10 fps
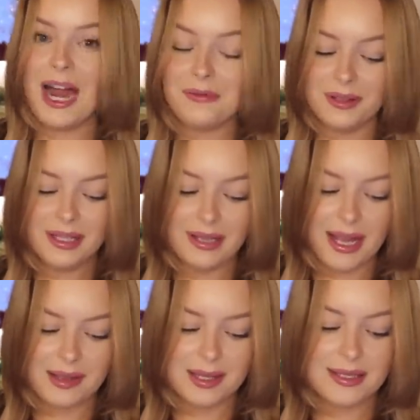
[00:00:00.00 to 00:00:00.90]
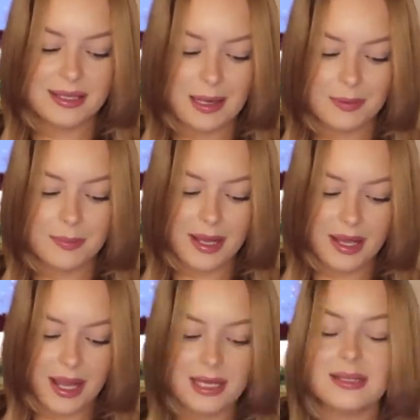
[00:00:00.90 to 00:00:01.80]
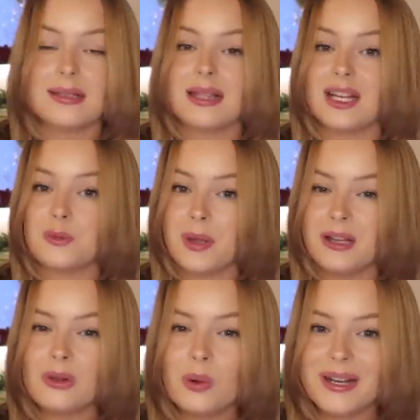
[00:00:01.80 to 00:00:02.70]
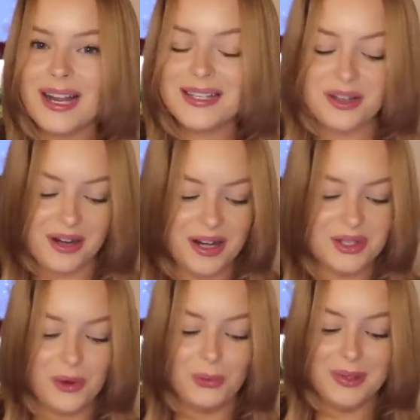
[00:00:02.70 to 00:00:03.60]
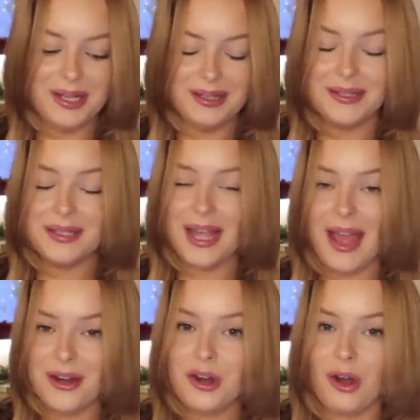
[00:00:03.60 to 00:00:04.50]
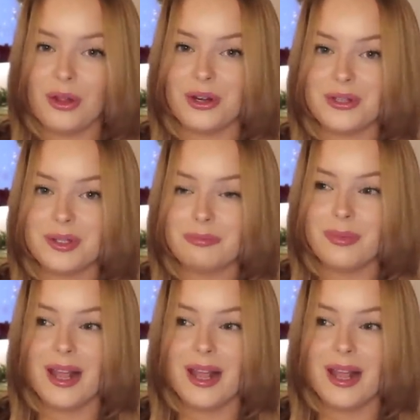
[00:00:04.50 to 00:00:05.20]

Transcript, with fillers: I really like this supplement case slash pill organizer, and it's only $10,